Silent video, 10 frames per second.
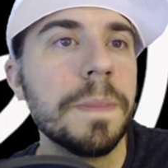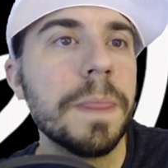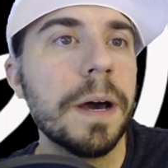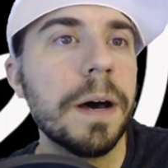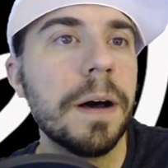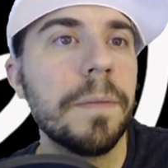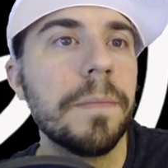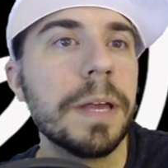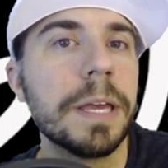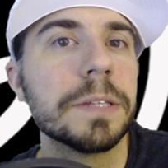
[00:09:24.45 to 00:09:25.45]
and
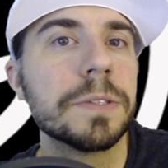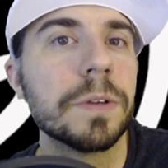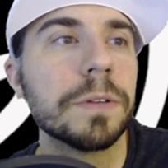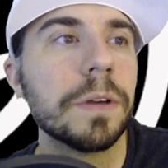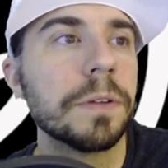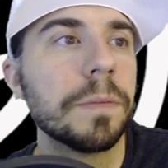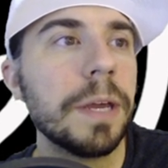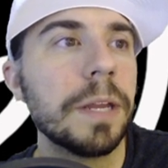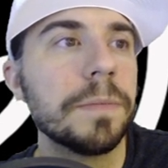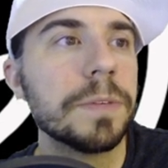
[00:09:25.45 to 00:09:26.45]
Sultai
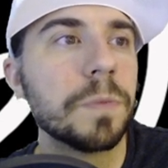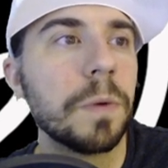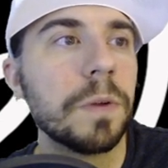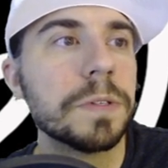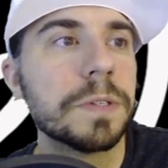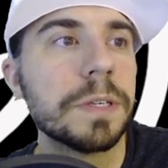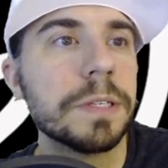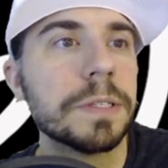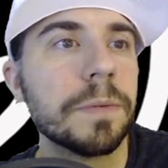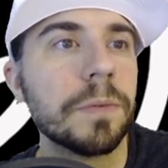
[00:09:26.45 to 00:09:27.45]
Ultimatum, as well as seeing
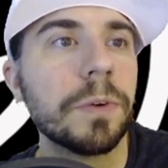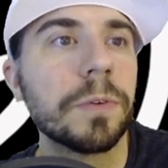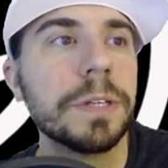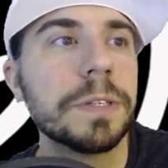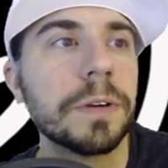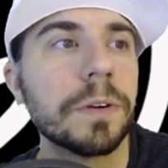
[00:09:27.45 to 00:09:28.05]
some of the win rates here.